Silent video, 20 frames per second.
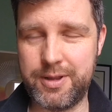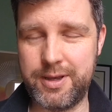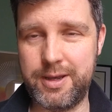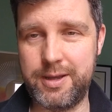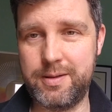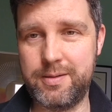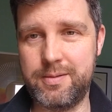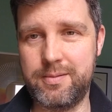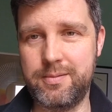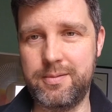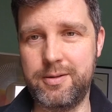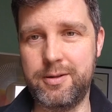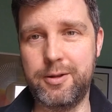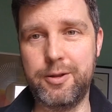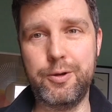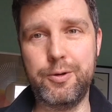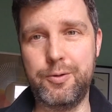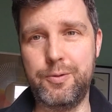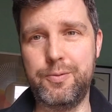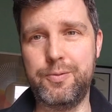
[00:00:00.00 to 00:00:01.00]
played
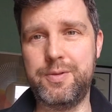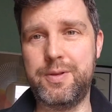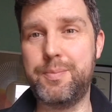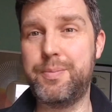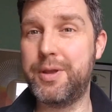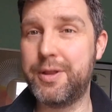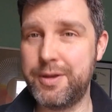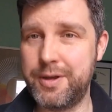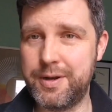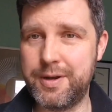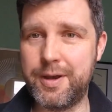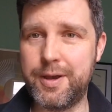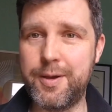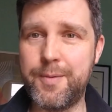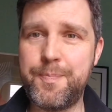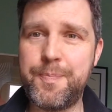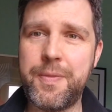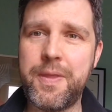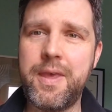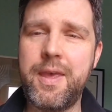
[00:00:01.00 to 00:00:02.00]
Lou, the
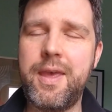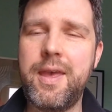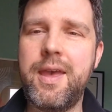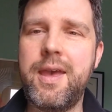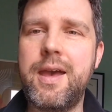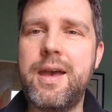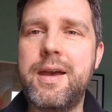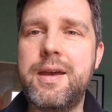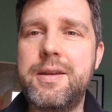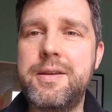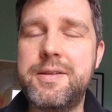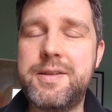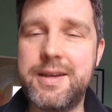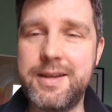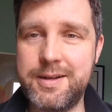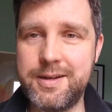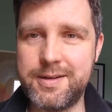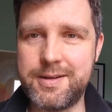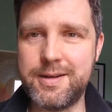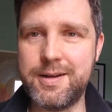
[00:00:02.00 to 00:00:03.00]
billionaire, and
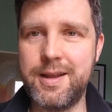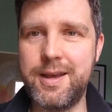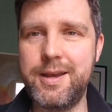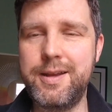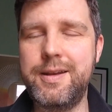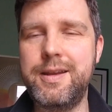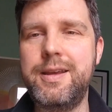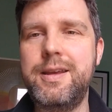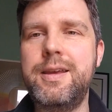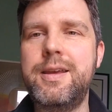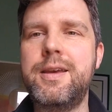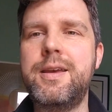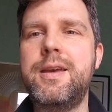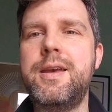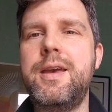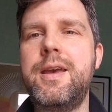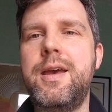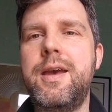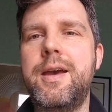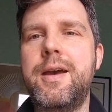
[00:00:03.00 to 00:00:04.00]
Dana Delaney
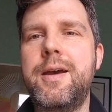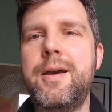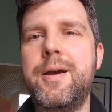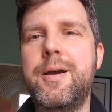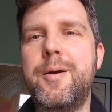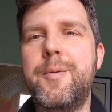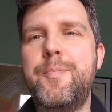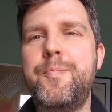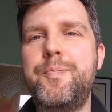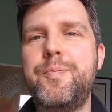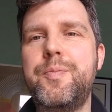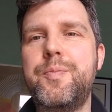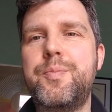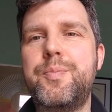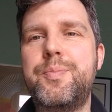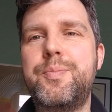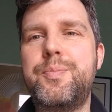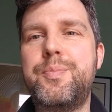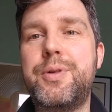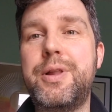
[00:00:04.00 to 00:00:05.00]

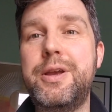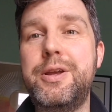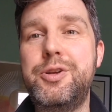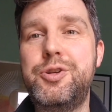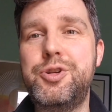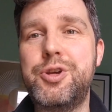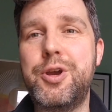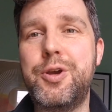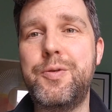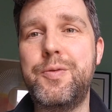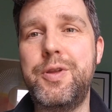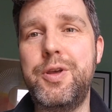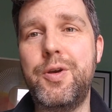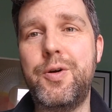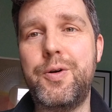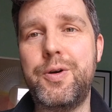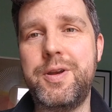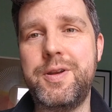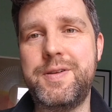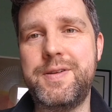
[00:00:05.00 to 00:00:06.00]
played Joan, the
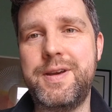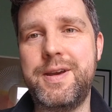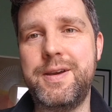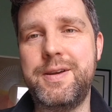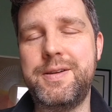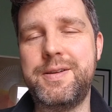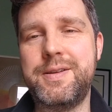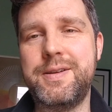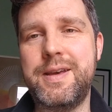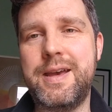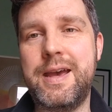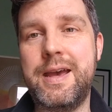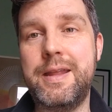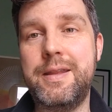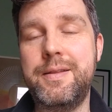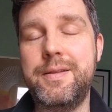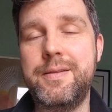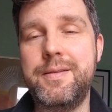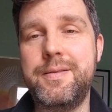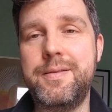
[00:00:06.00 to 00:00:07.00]
architect,
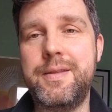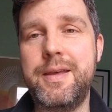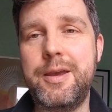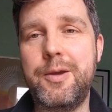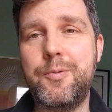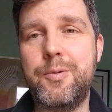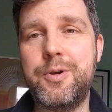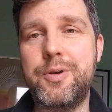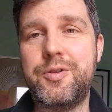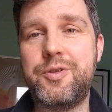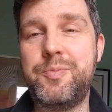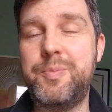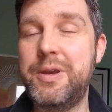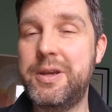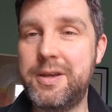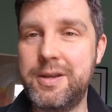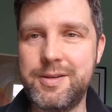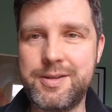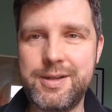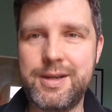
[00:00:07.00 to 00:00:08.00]
and they were
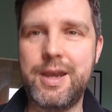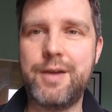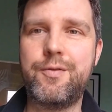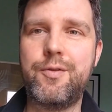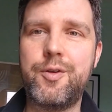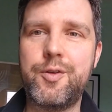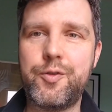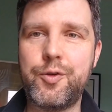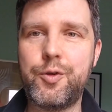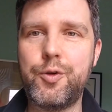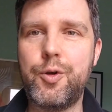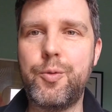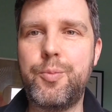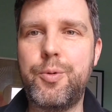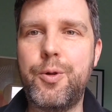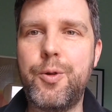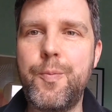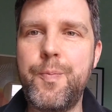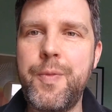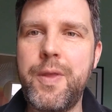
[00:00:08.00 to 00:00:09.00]
speaking together as a
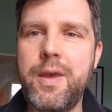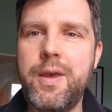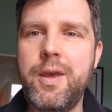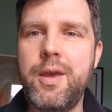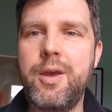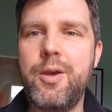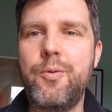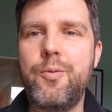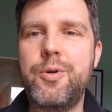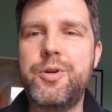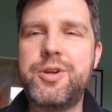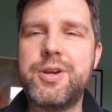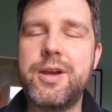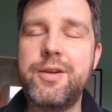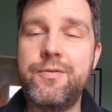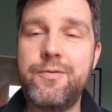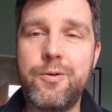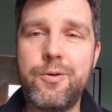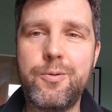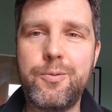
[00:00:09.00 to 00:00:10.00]
couple, which
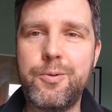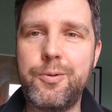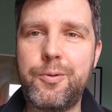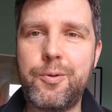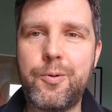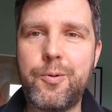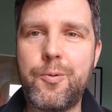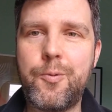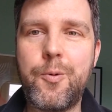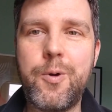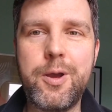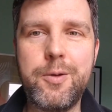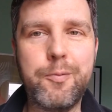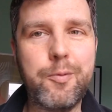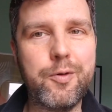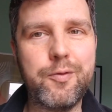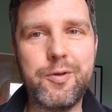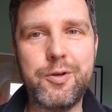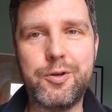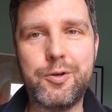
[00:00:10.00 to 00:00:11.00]
I thought was quite
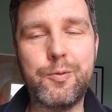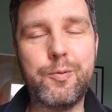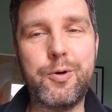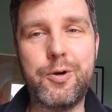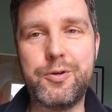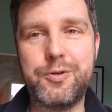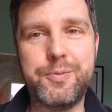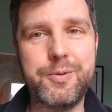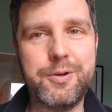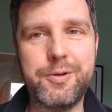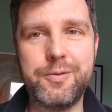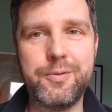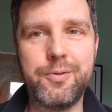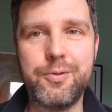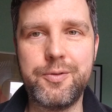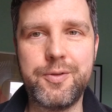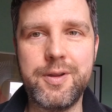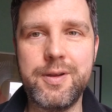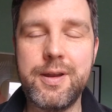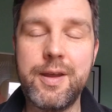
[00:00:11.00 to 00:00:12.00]
moving to watch because, of
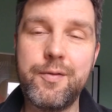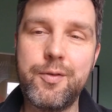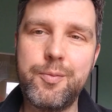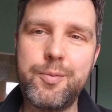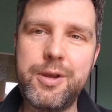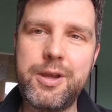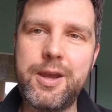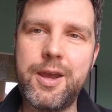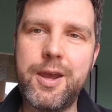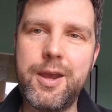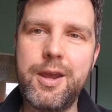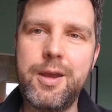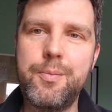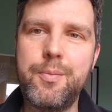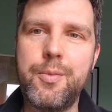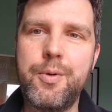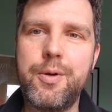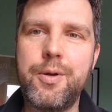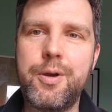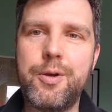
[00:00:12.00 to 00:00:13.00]
course, they never
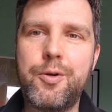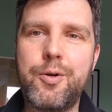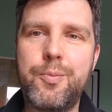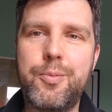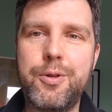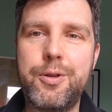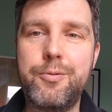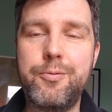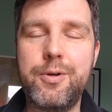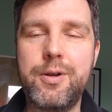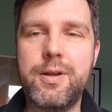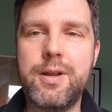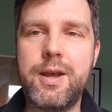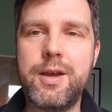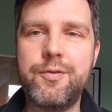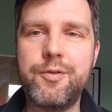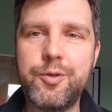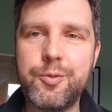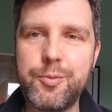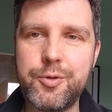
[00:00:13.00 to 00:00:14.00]
became a couple in real
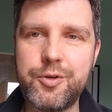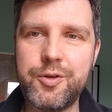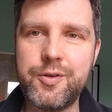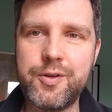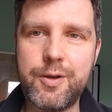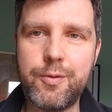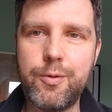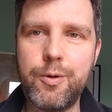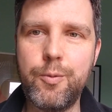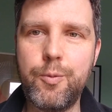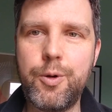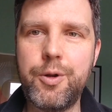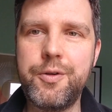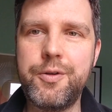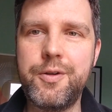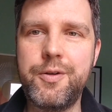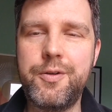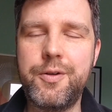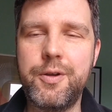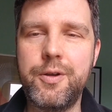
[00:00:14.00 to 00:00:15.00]
life as much as Ellroy
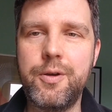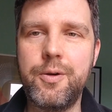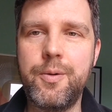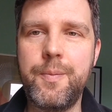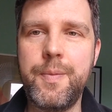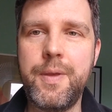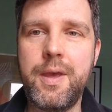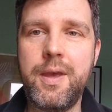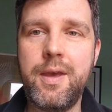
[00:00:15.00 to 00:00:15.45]
wanted to.